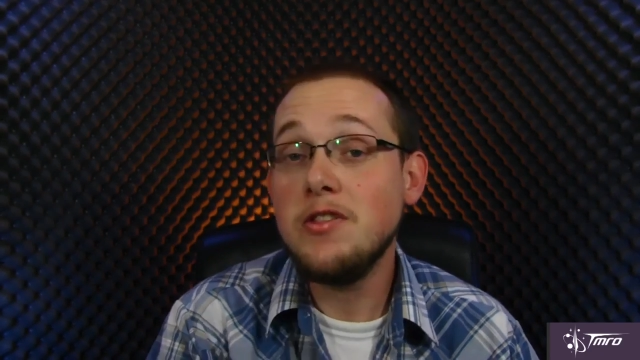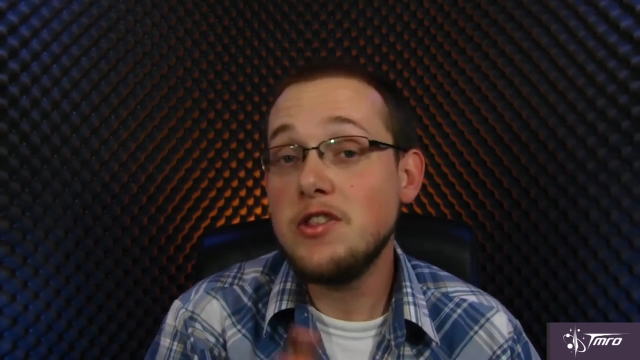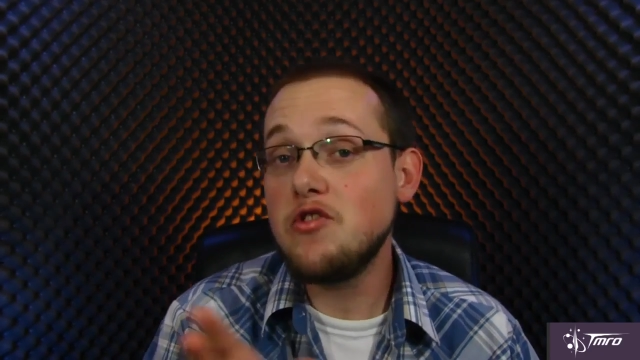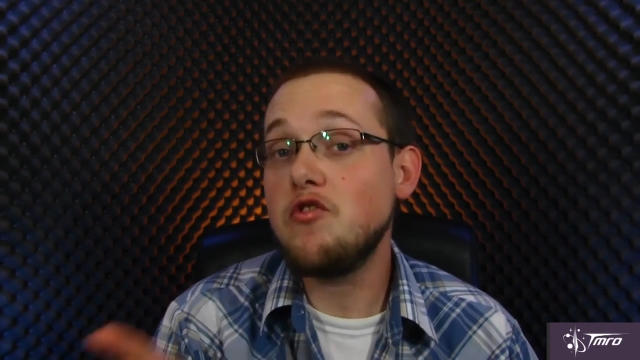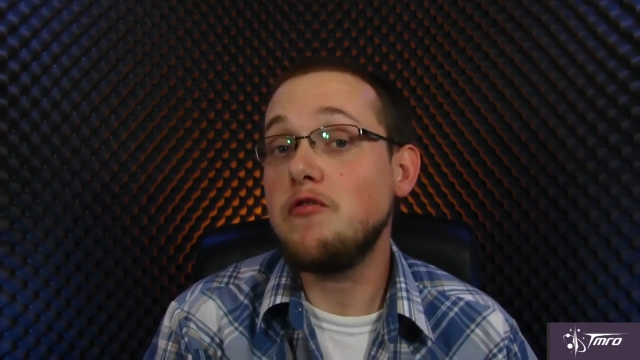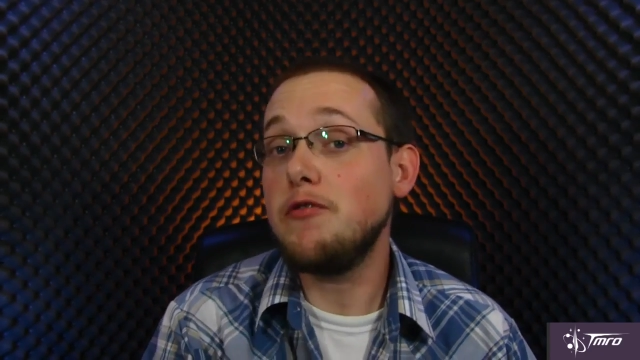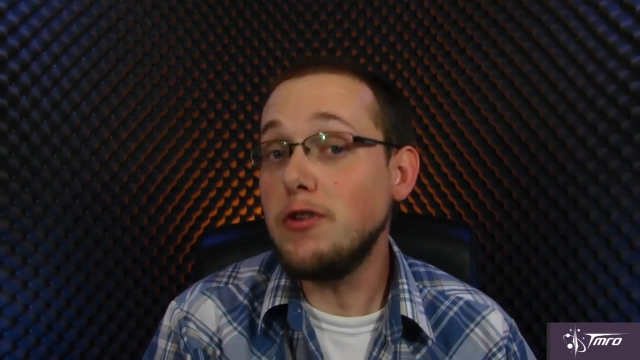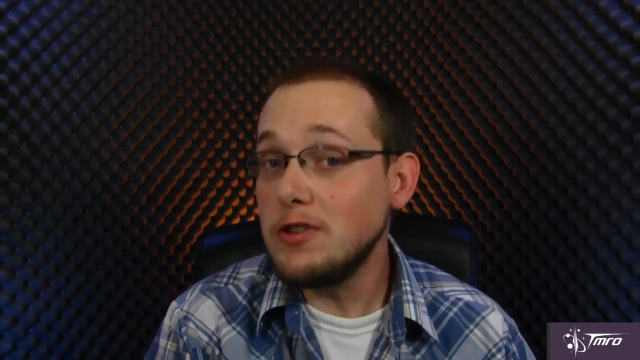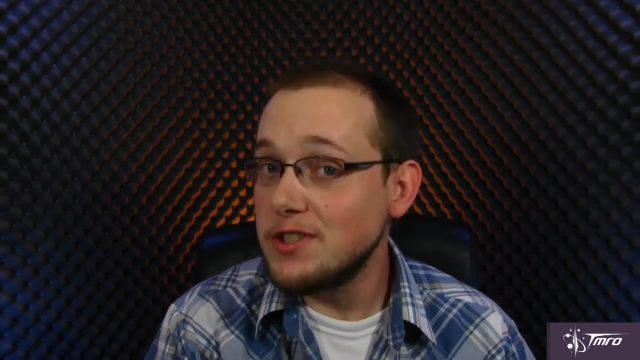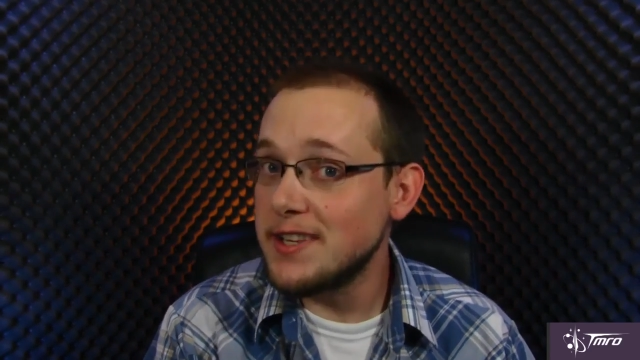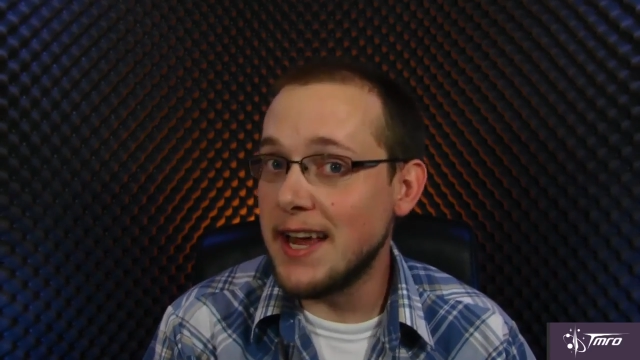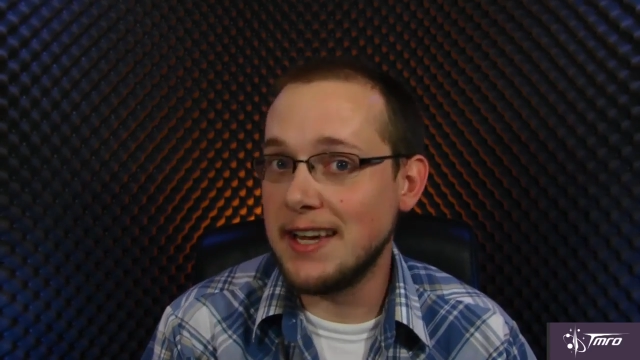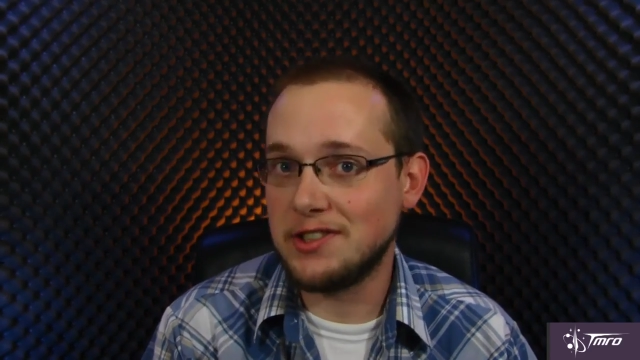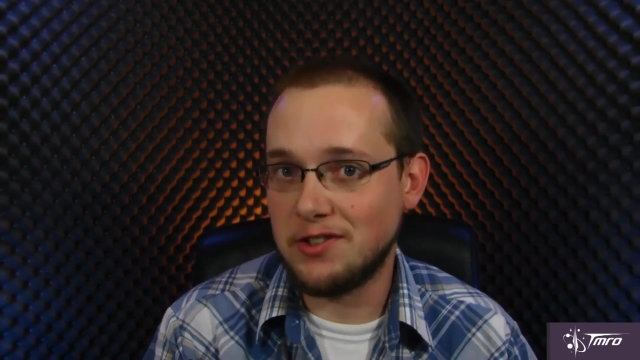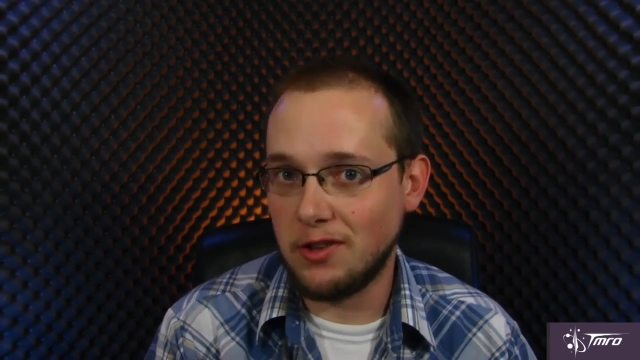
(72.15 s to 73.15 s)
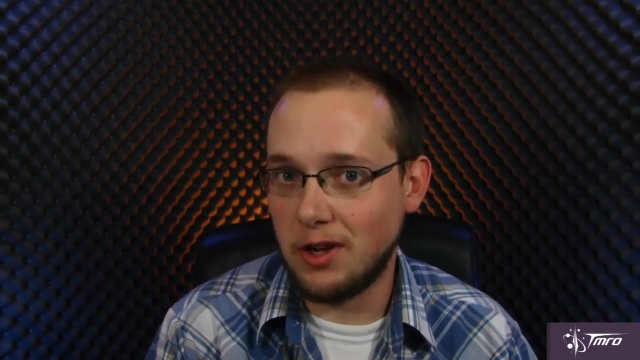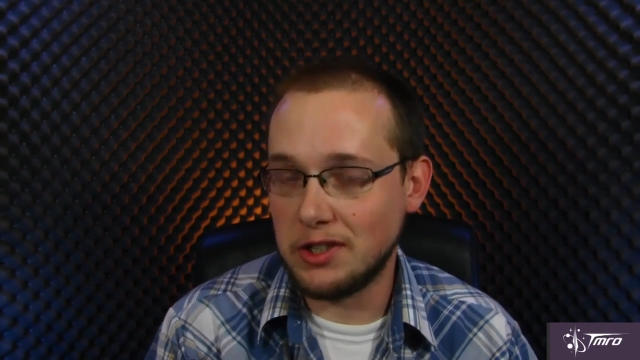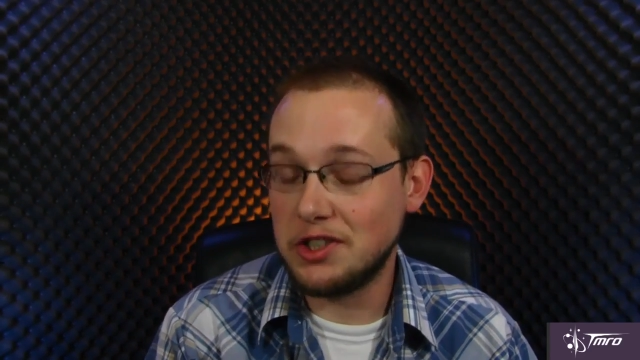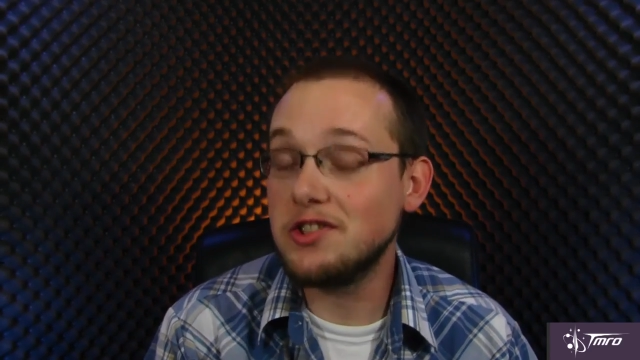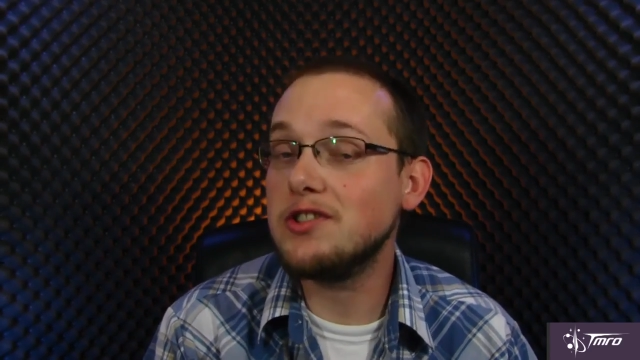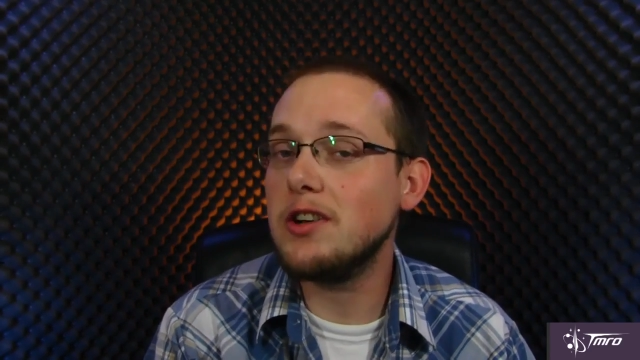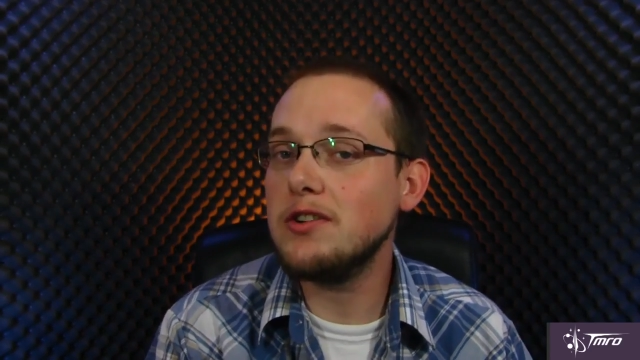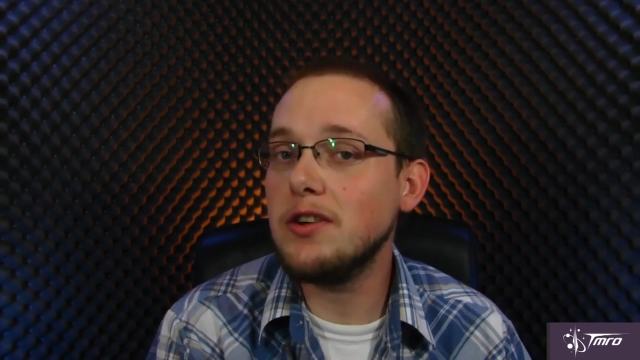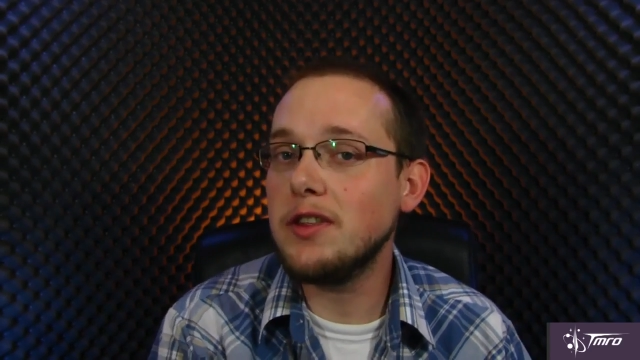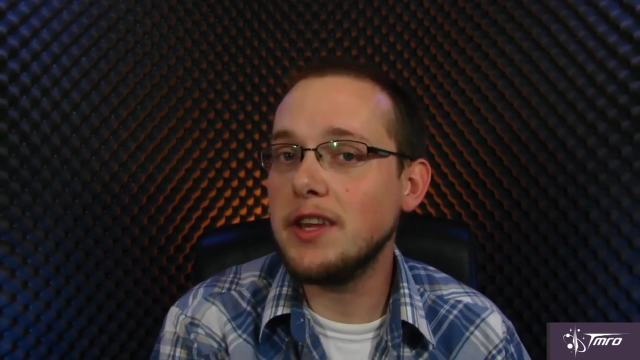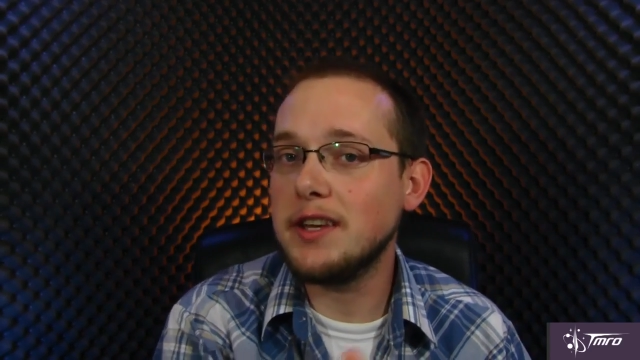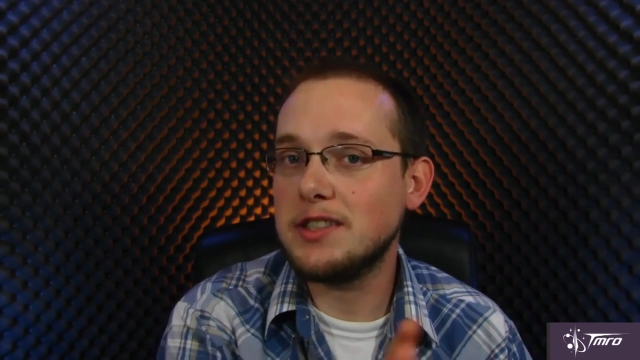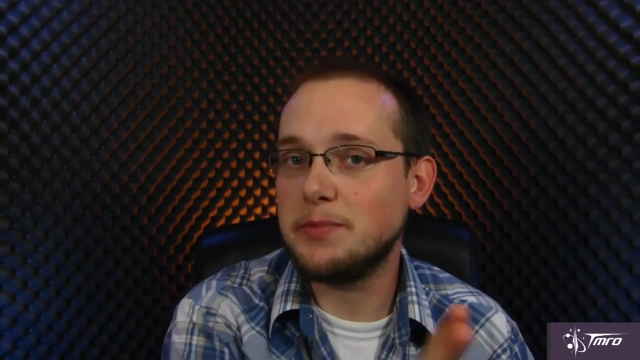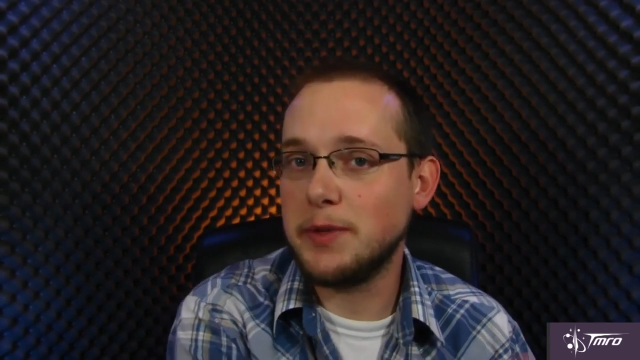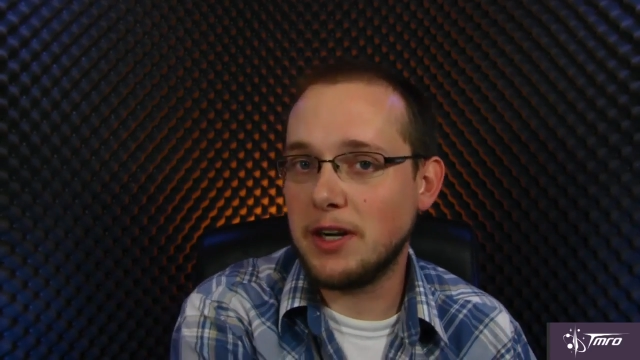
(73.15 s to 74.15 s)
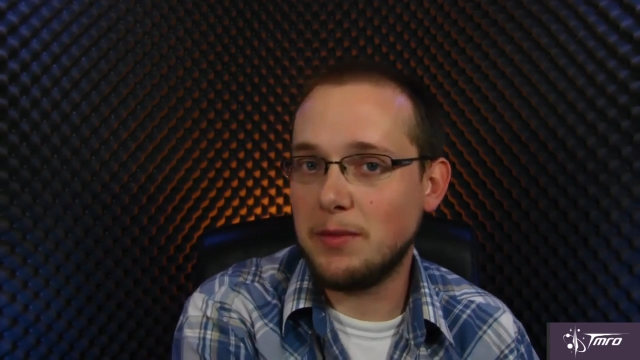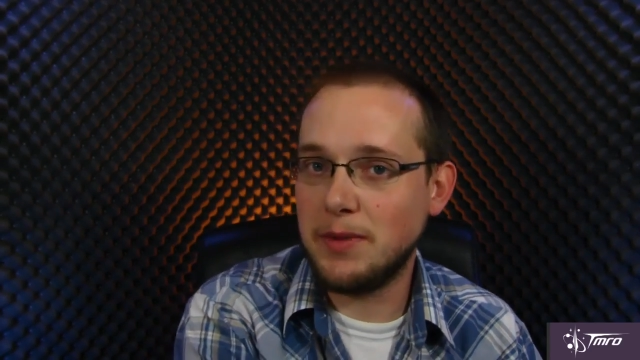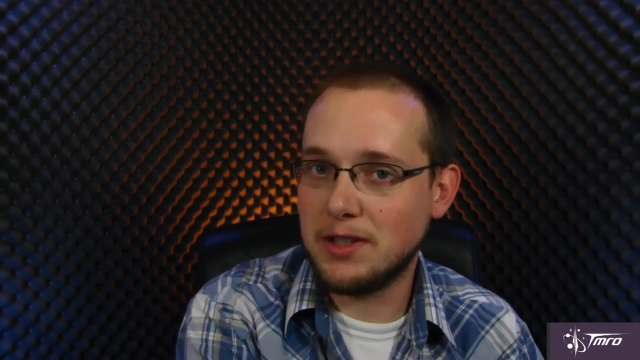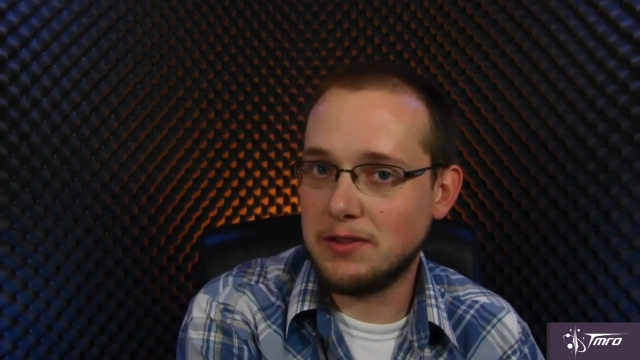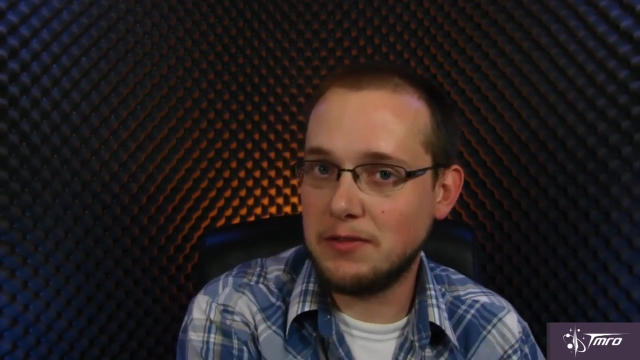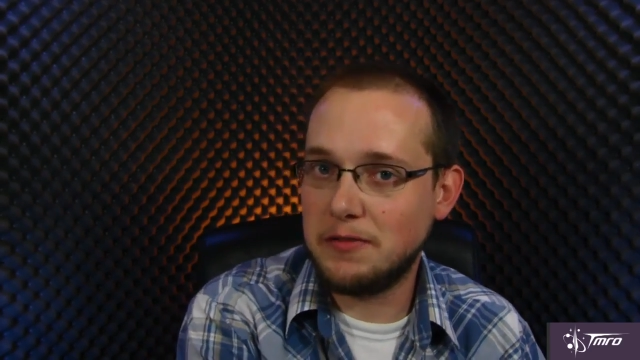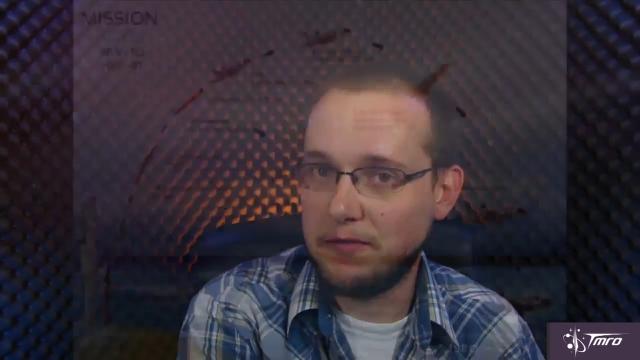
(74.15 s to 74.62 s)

This first test launch is under the experimental